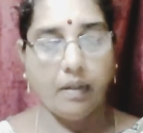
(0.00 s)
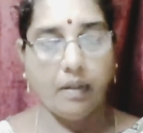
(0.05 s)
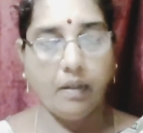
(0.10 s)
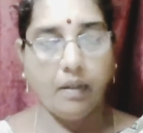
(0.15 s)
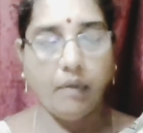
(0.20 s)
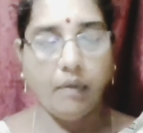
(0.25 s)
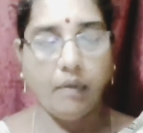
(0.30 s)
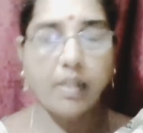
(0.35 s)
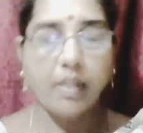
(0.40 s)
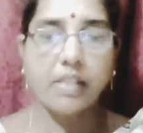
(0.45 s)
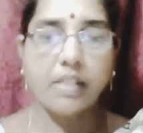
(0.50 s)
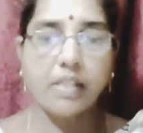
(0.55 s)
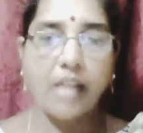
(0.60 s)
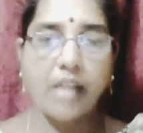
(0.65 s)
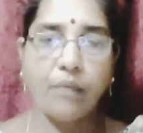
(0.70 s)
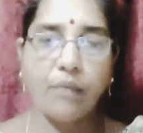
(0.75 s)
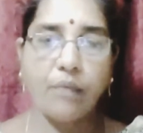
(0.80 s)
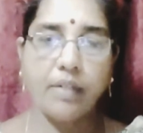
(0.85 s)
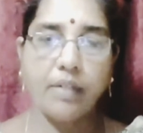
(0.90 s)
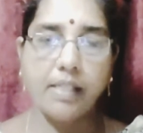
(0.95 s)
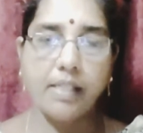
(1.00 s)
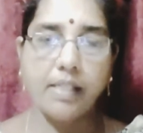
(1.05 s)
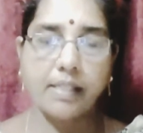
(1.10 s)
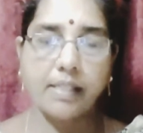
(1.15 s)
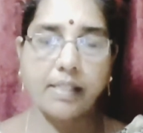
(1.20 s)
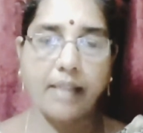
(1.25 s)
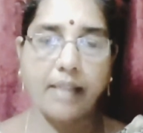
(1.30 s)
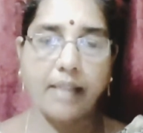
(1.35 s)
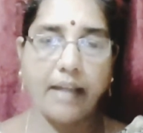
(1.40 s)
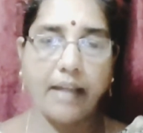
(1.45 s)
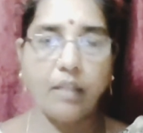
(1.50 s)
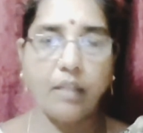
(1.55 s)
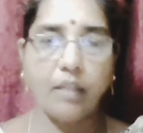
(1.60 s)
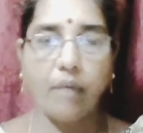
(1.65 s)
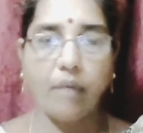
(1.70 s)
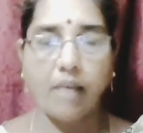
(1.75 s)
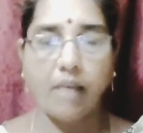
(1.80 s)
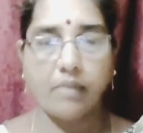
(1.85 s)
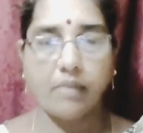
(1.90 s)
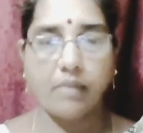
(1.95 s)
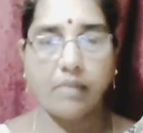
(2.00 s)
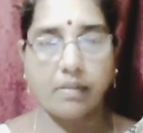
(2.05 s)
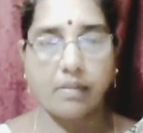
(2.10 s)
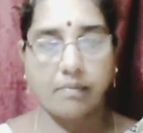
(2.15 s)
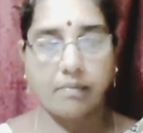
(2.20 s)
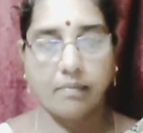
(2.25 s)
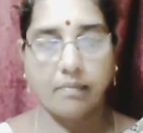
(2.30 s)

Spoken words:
One is daffodils and the waves.